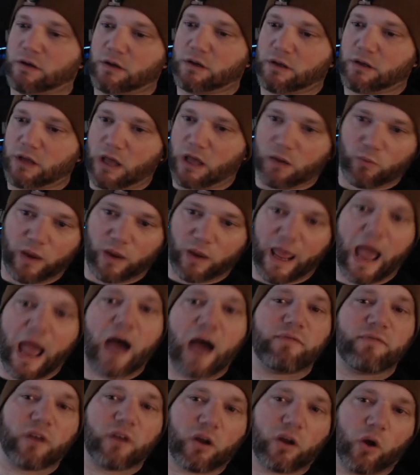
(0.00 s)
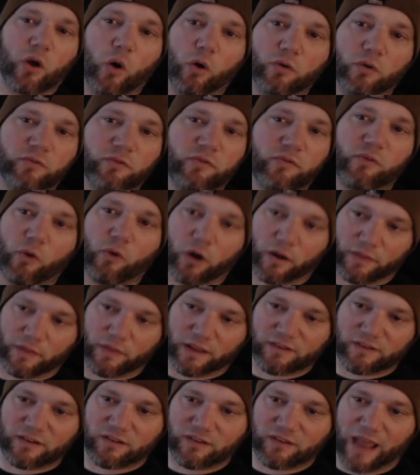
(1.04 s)
And we have the gold for it.
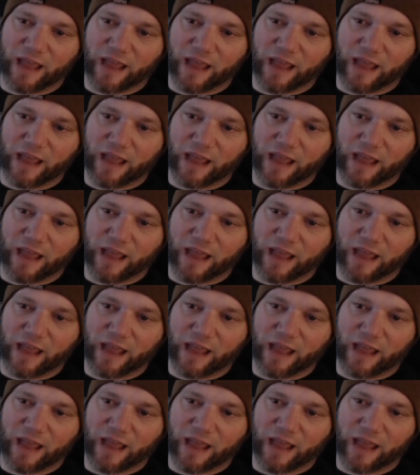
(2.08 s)
This is